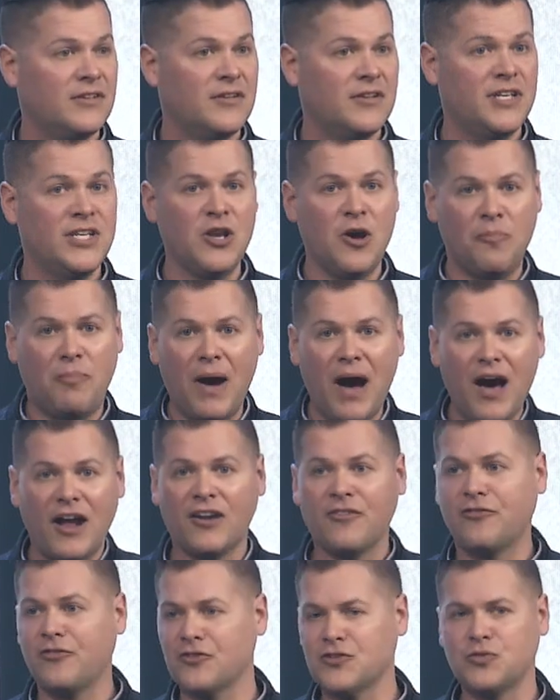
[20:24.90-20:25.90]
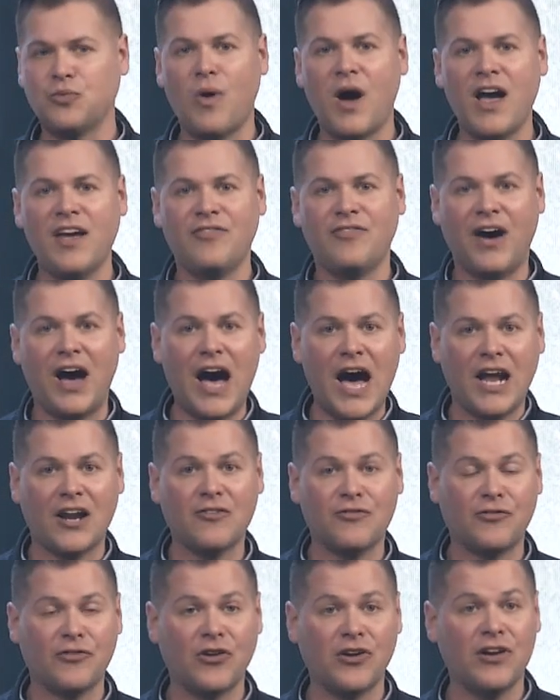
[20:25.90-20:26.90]
You know, Potiphar's wife,
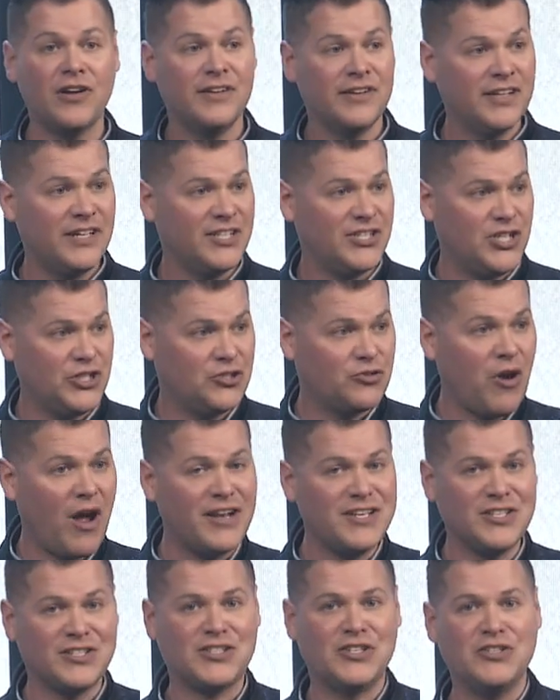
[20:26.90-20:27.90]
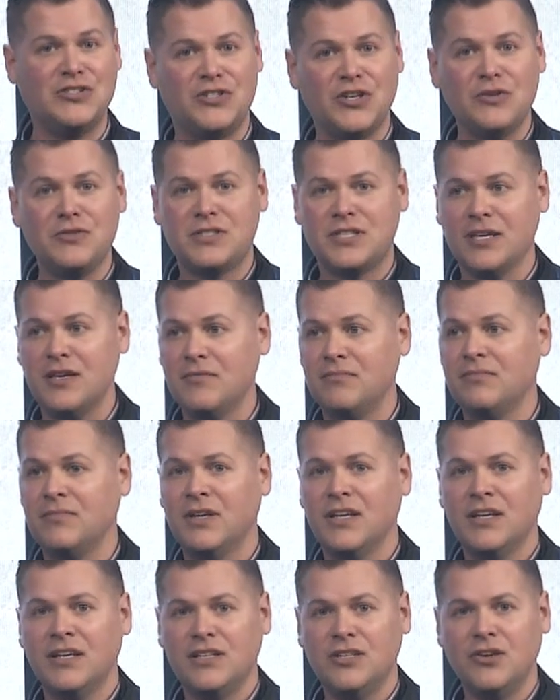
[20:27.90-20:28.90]
Hotipher, she tried to seduce him.
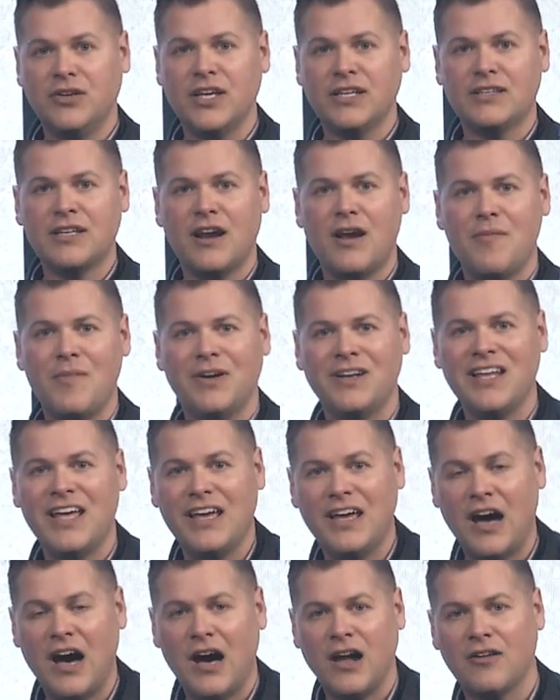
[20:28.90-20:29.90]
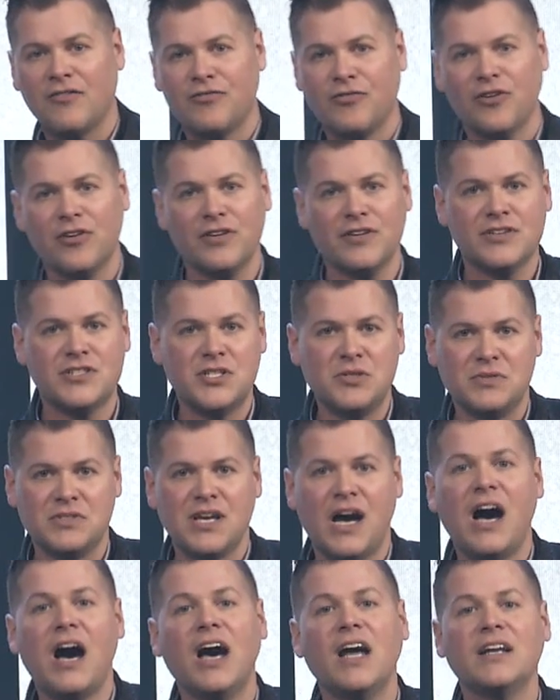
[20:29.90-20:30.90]
You'll get that on Monday. Hotipher, she was
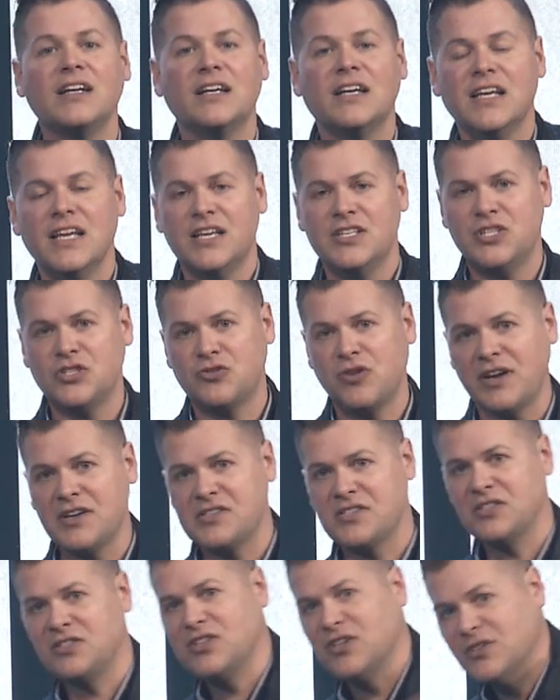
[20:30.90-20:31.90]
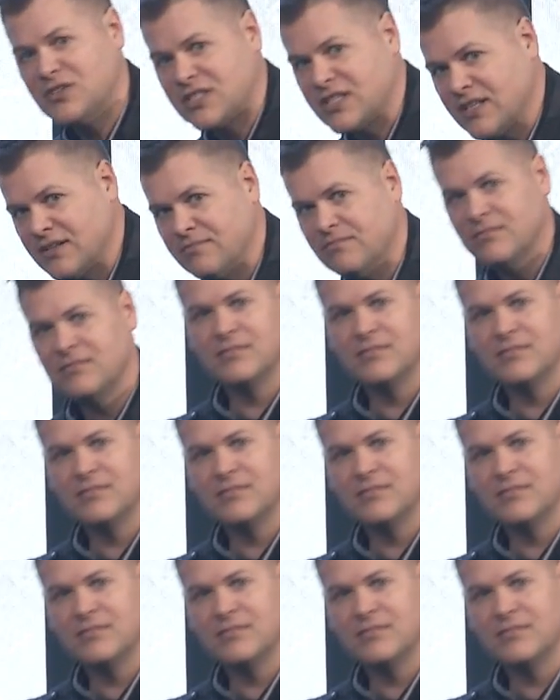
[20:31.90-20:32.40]
hot. She tried to seduce him.